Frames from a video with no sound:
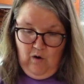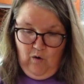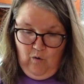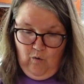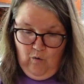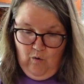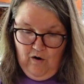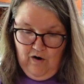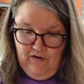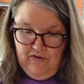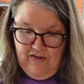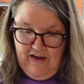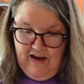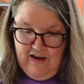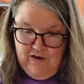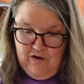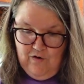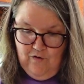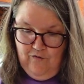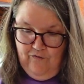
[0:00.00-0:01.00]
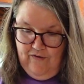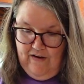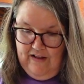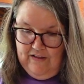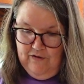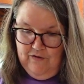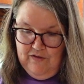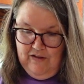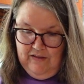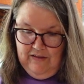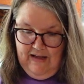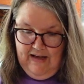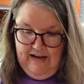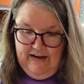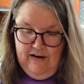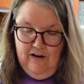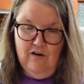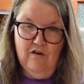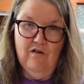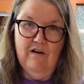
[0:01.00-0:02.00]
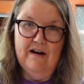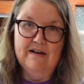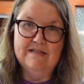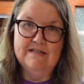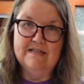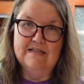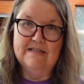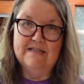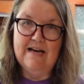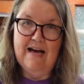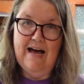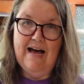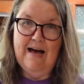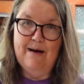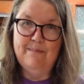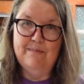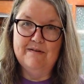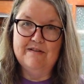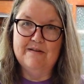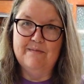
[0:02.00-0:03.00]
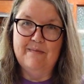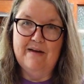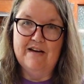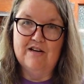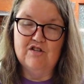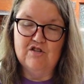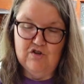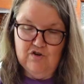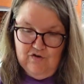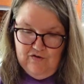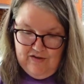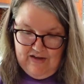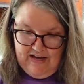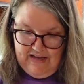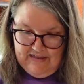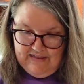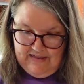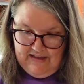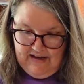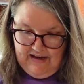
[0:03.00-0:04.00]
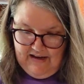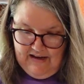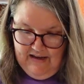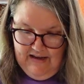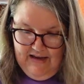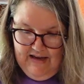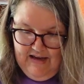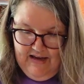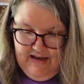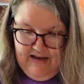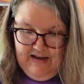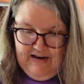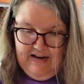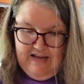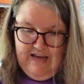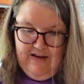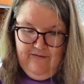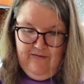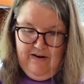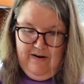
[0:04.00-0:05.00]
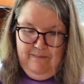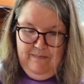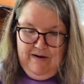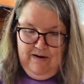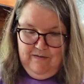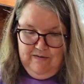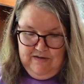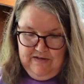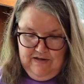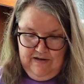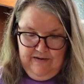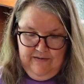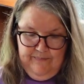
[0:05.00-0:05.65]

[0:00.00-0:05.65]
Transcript: or that you follow the line across the top to make sure that an even amount,